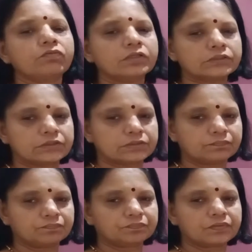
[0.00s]
first.
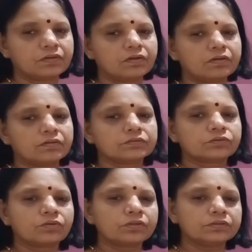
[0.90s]

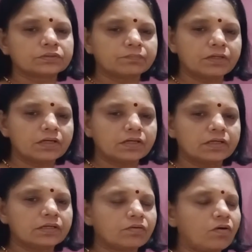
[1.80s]
So
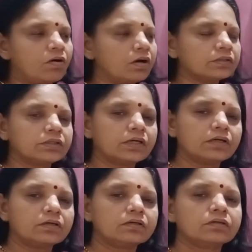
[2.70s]
similarly, all
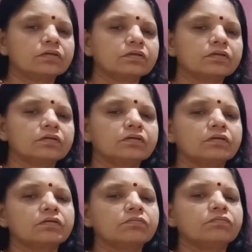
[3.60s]
the
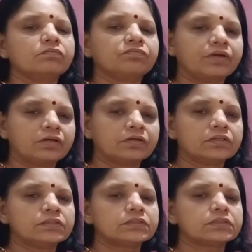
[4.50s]

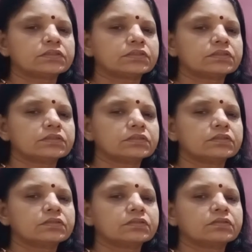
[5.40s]
figures,
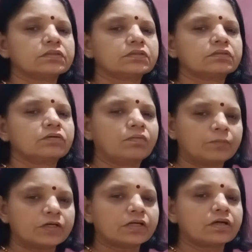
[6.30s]

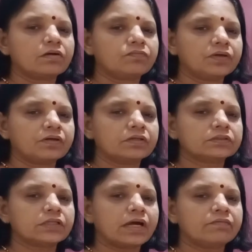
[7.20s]
geometrical
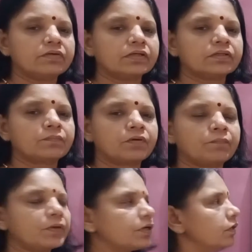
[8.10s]
figures having the
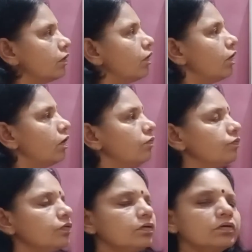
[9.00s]
property
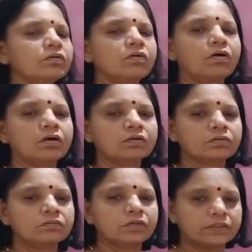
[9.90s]
of
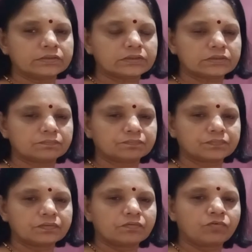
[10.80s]
congruence
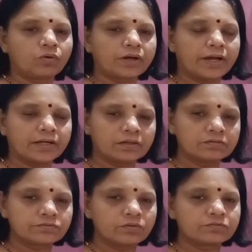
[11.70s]
for
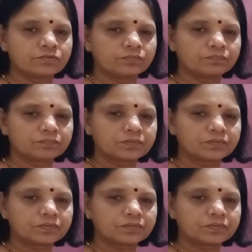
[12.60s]
angles also.